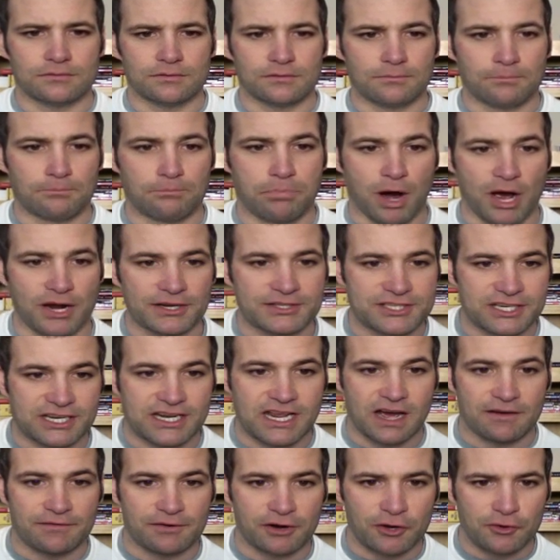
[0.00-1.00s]
bought to
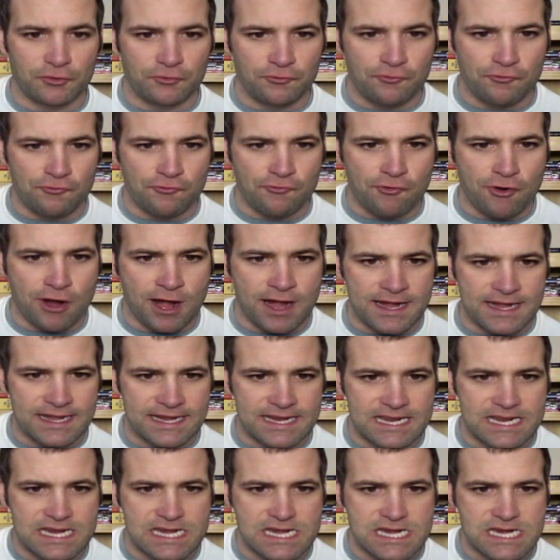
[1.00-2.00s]
cover right
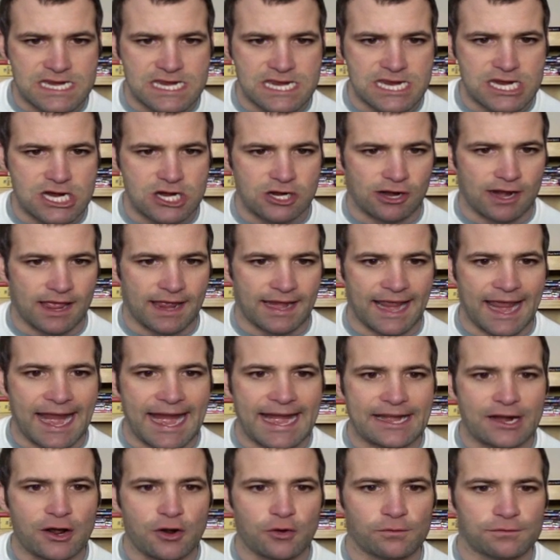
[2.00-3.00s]
in here at
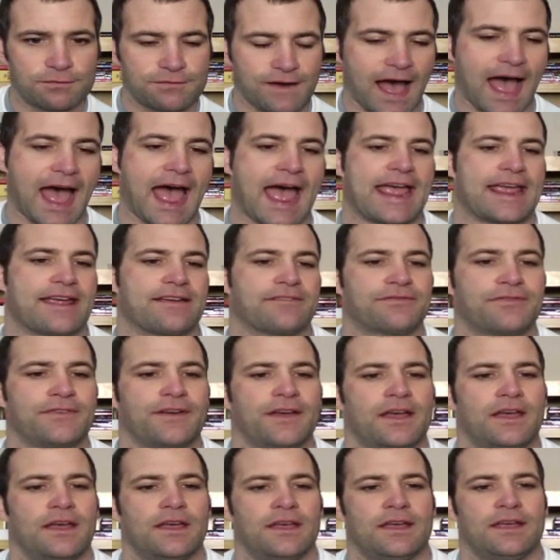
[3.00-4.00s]
805
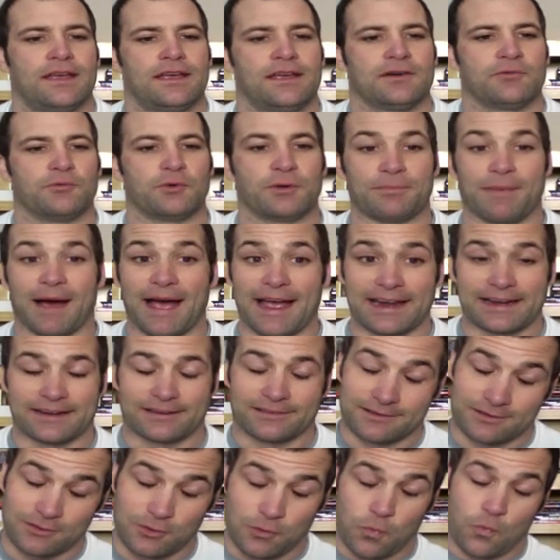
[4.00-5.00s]
with my
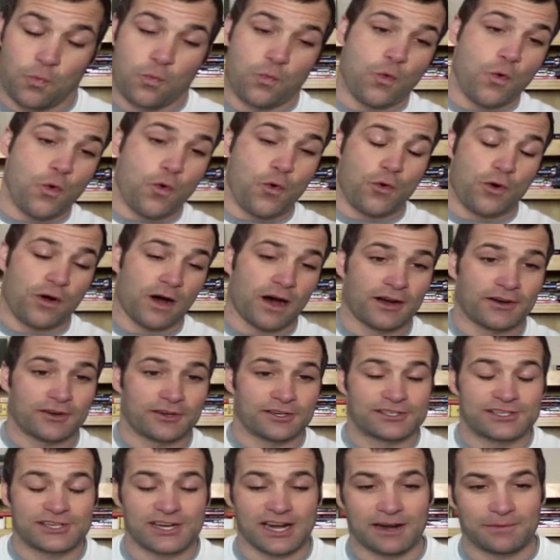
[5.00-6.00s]

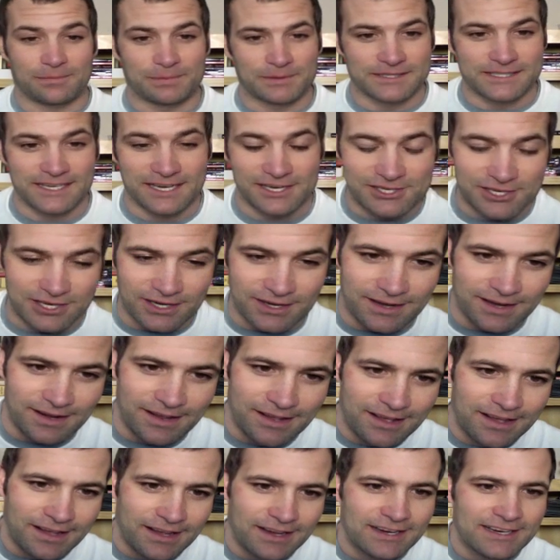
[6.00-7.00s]
100-share position.
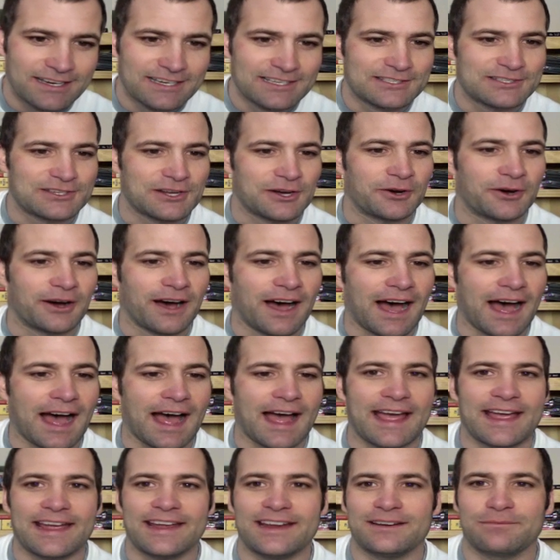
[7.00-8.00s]
So
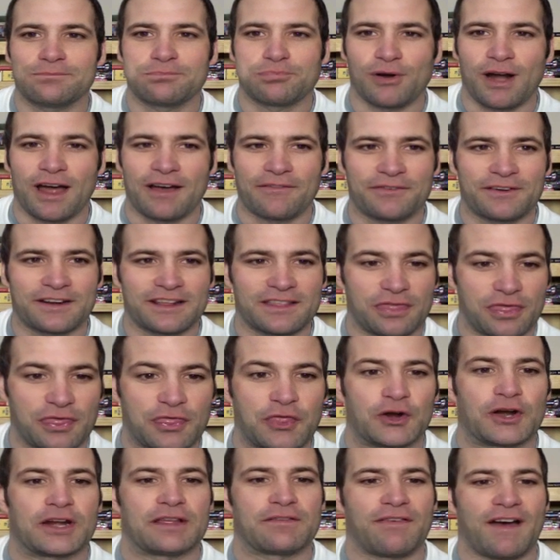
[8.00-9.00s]
I profited
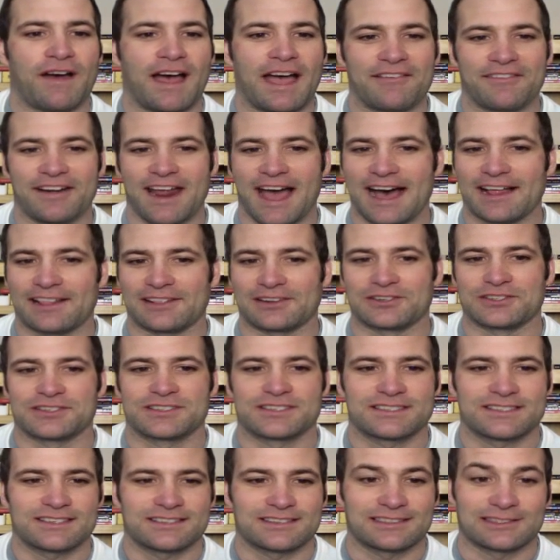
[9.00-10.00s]
$35.
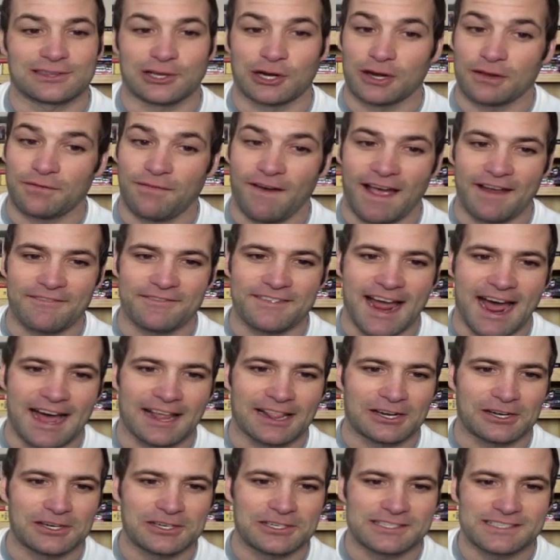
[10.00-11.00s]

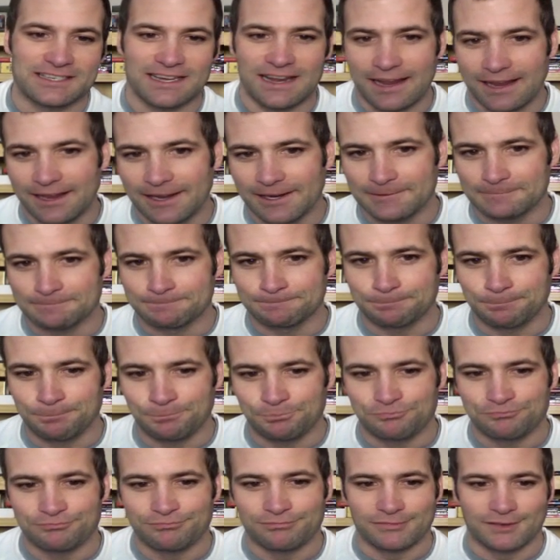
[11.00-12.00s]
$35 in
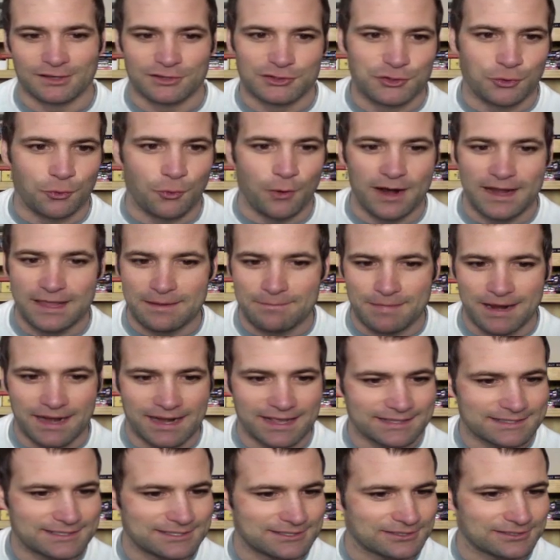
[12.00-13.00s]
20
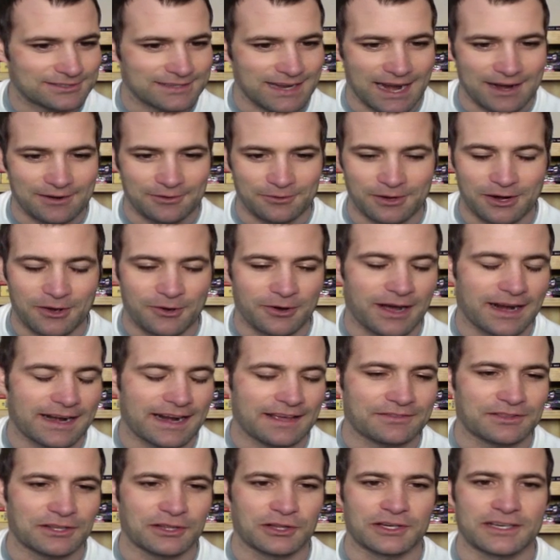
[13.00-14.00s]
minutes, or I don't know. I'd
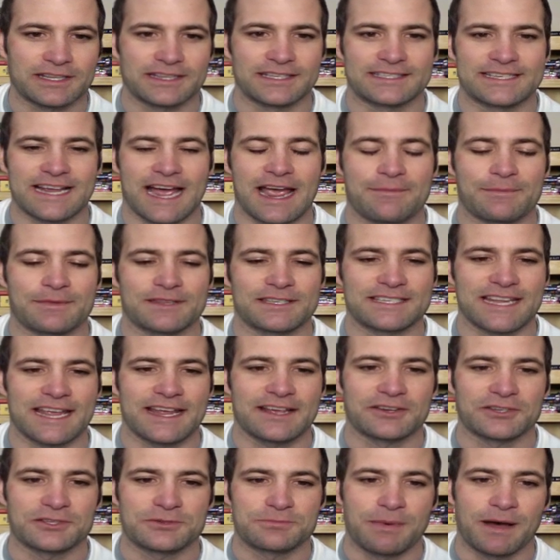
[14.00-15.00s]
have to look at the time in
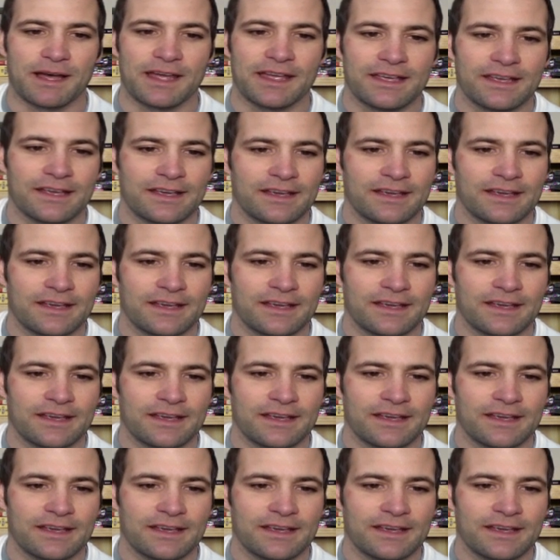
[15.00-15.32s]
sales, but